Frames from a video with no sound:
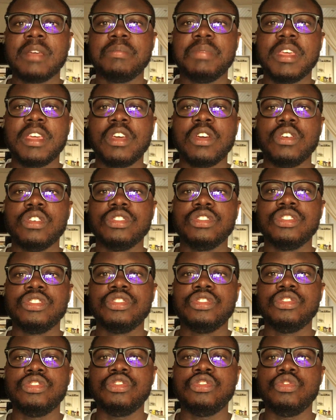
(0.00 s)

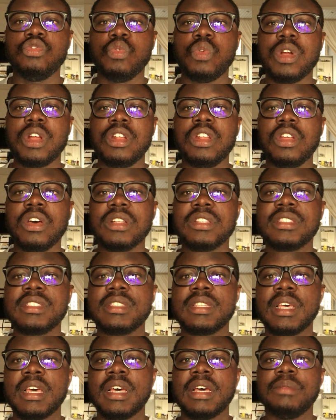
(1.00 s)
because you are not
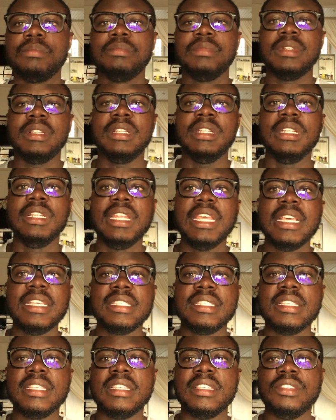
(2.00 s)
lazy.